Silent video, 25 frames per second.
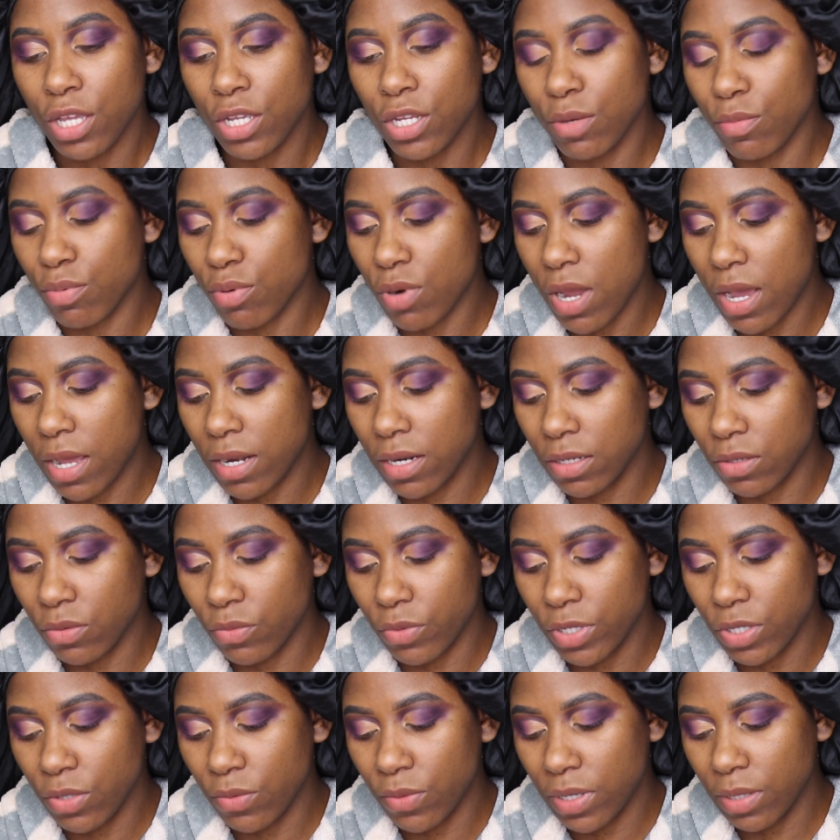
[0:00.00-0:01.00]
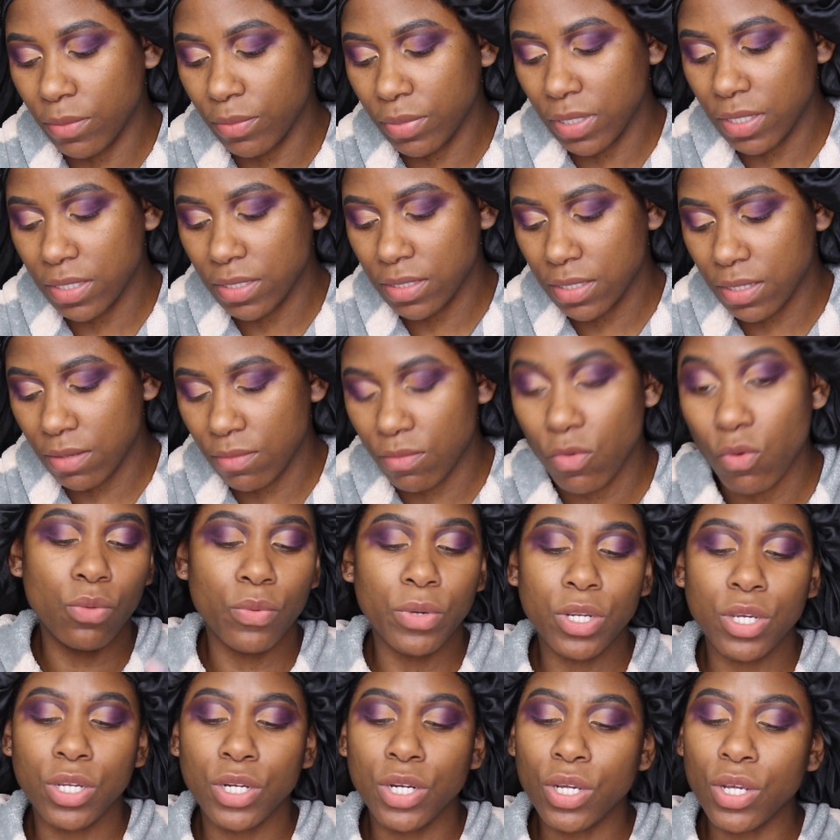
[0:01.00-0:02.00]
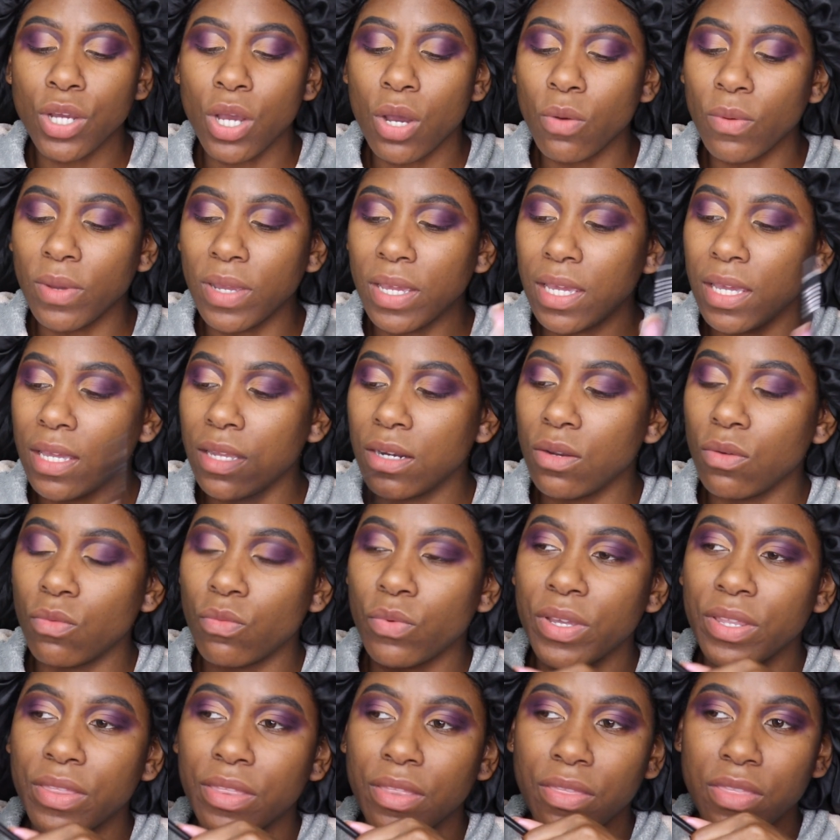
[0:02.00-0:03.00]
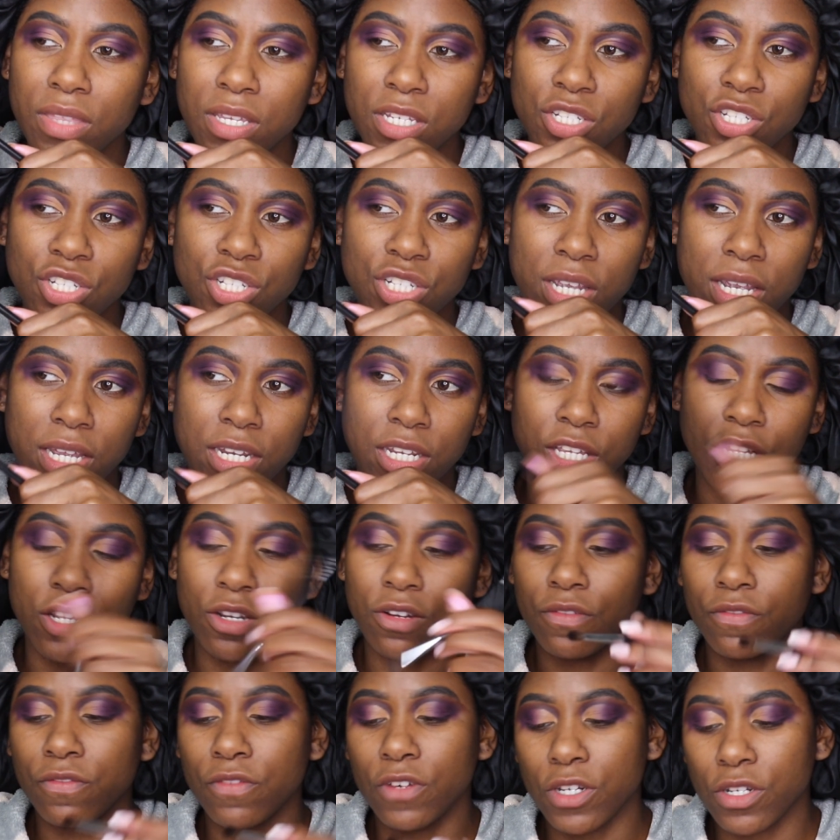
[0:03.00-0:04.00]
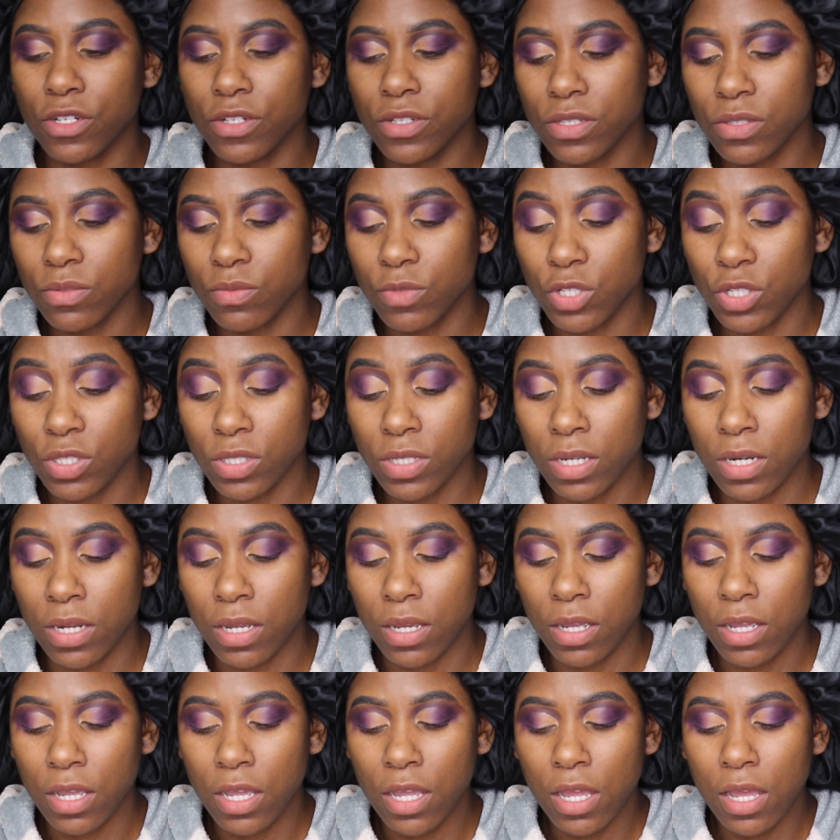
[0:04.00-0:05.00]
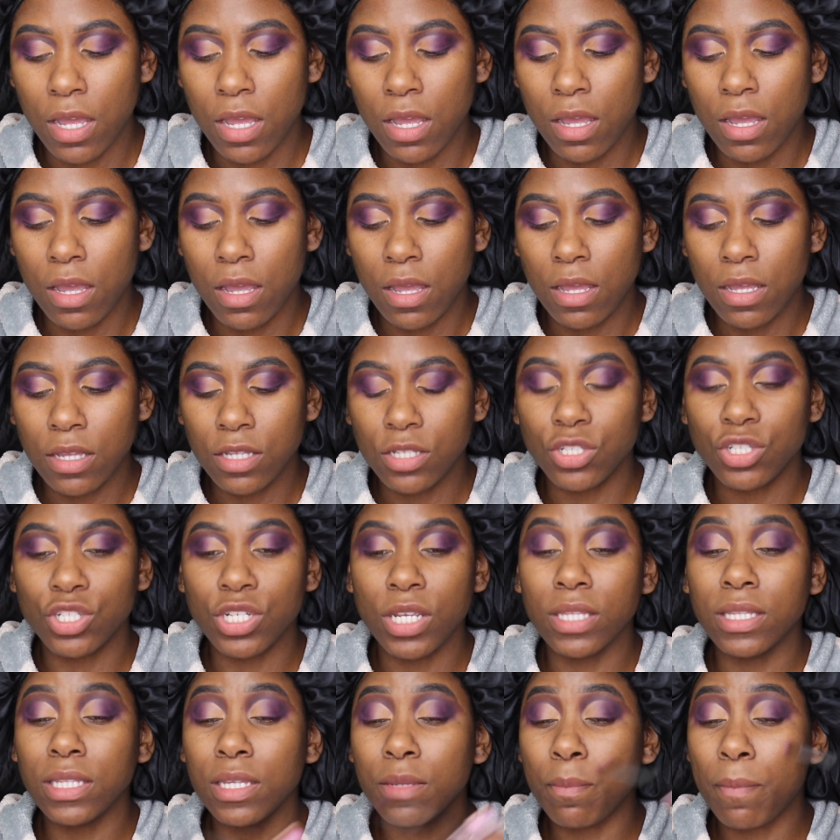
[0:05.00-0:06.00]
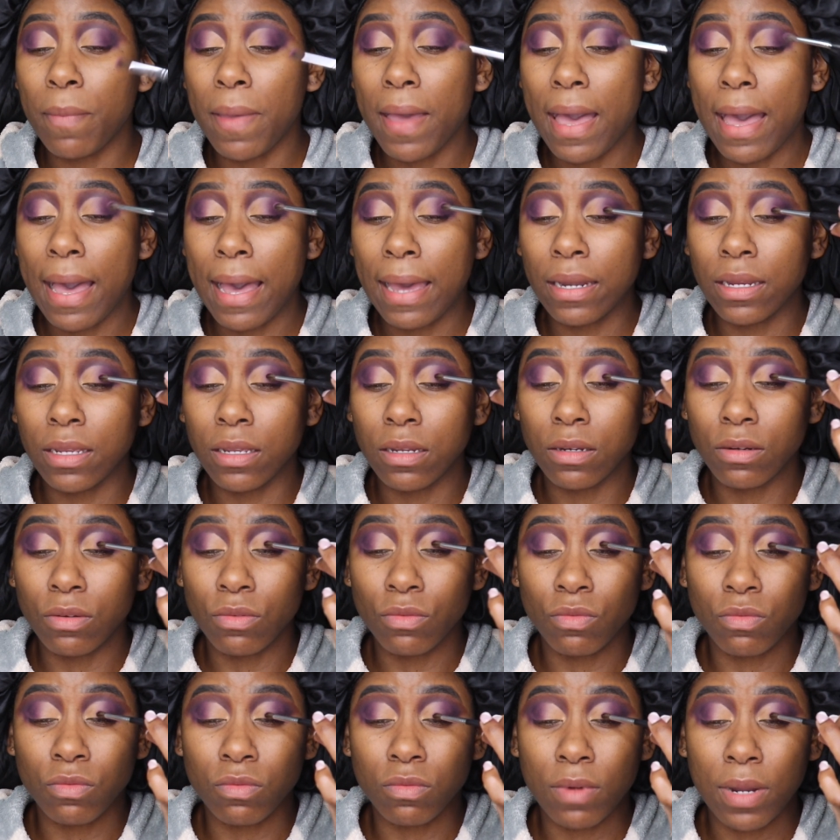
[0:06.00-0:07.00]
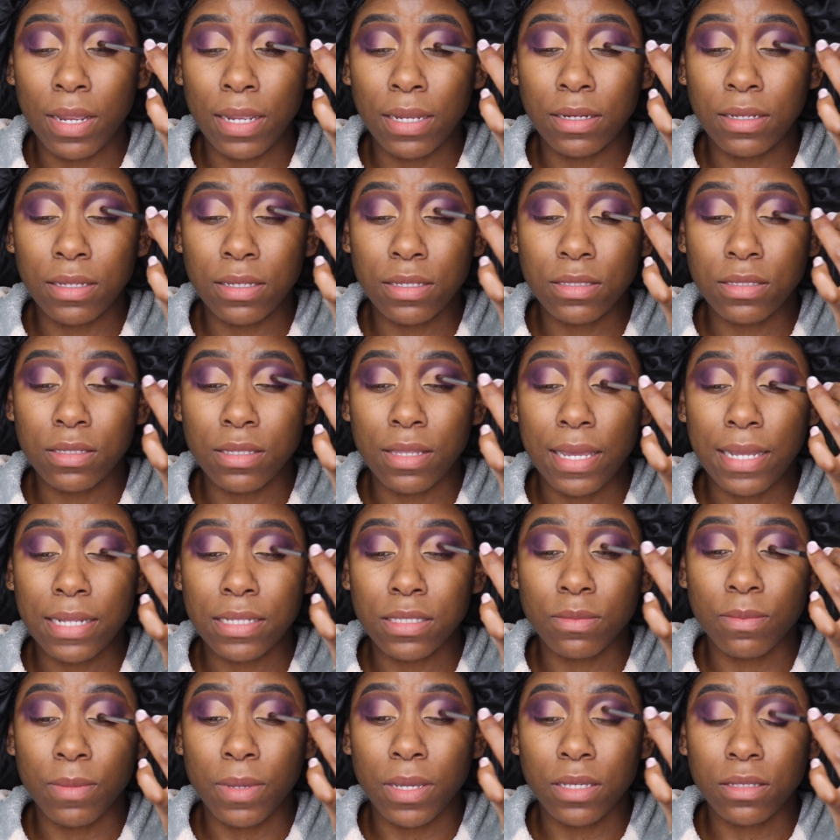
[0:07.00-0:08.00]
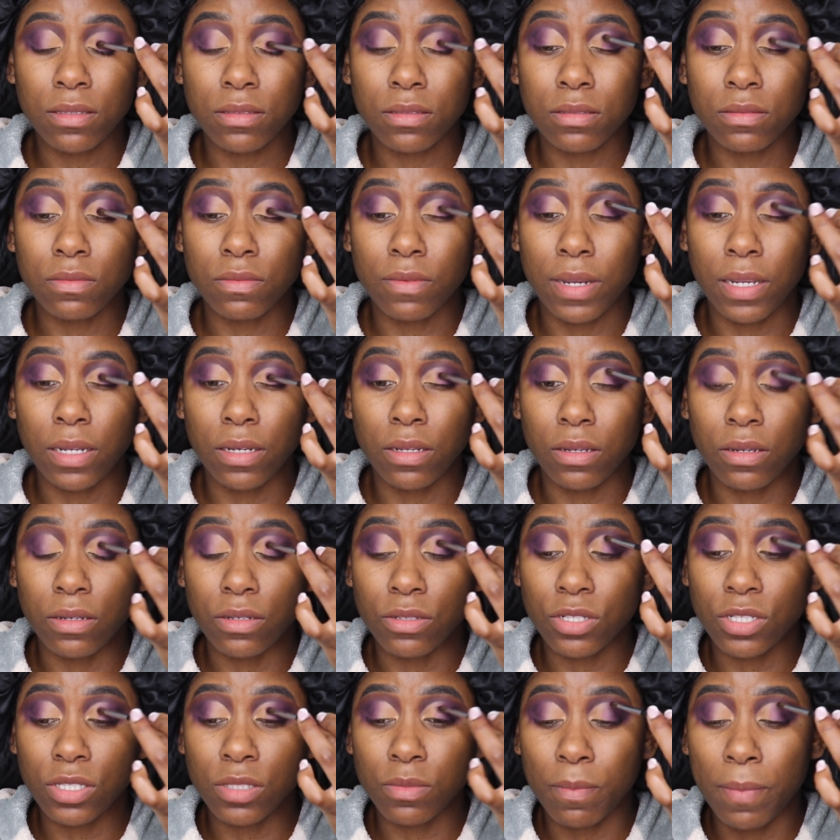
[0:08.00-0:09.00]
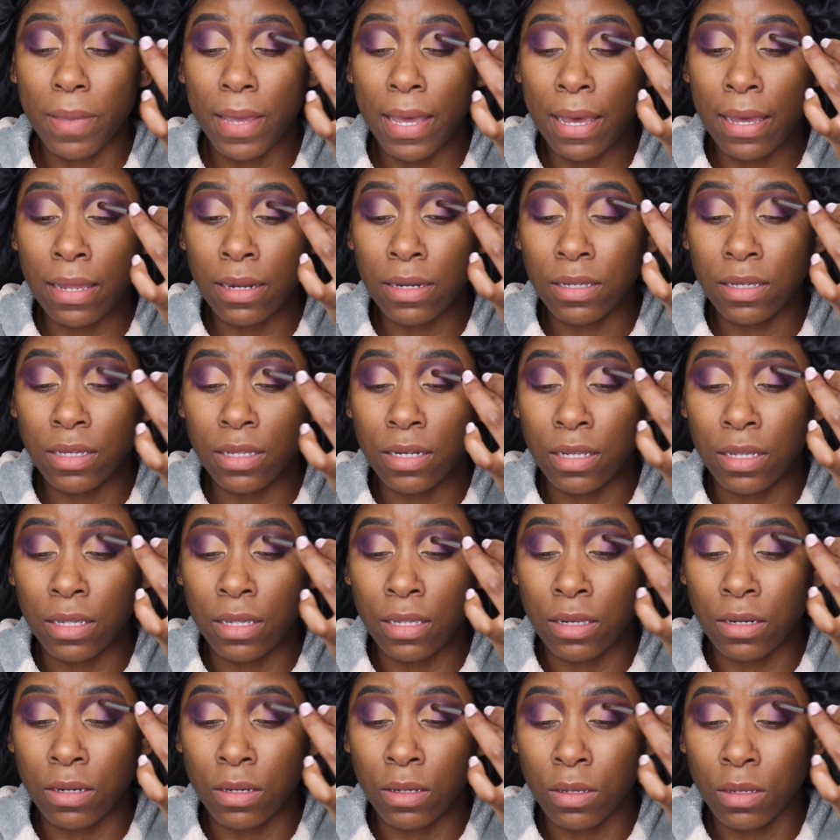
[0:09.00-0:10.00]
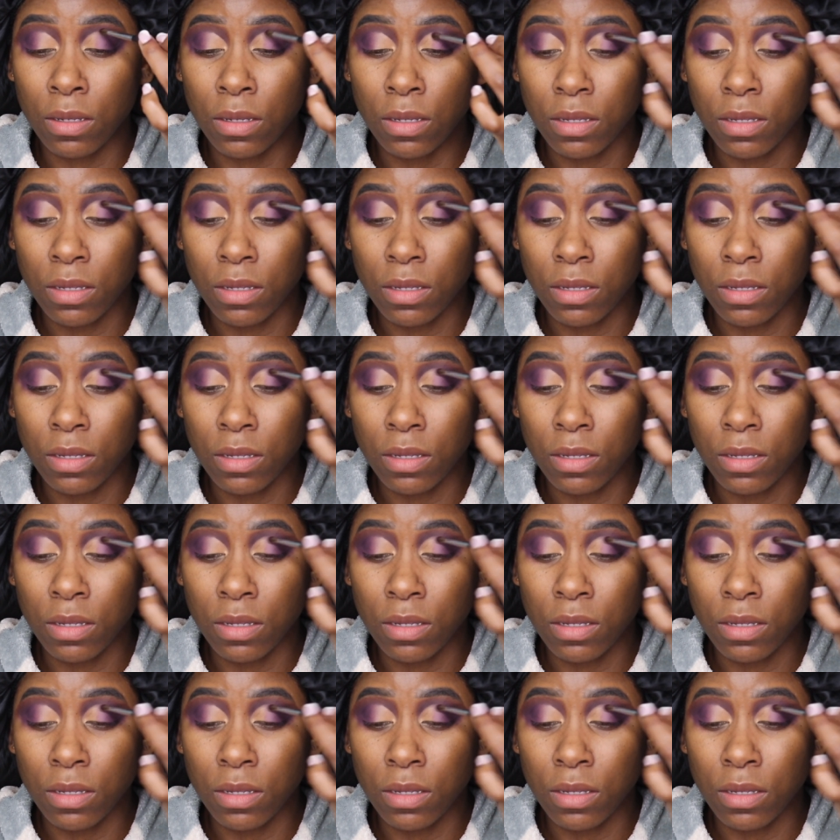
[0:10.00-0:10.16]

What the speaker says: your product where you want to place them. So we're gonna go in with this shade here first. We're just gonna gently pat it right into that space right here. Just patting it in